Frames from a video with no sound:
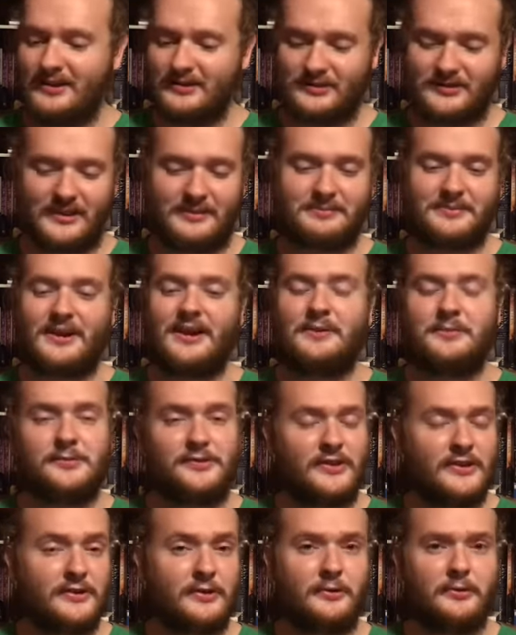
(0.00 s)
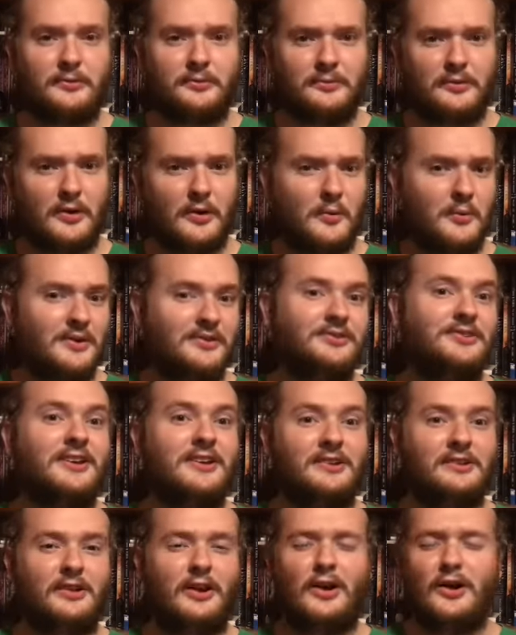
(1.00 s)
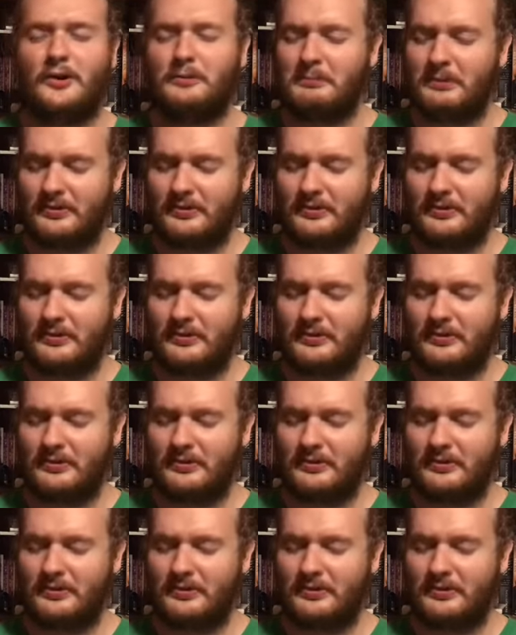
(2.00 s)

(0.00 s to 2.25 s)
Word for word: sometimes they don't always get along,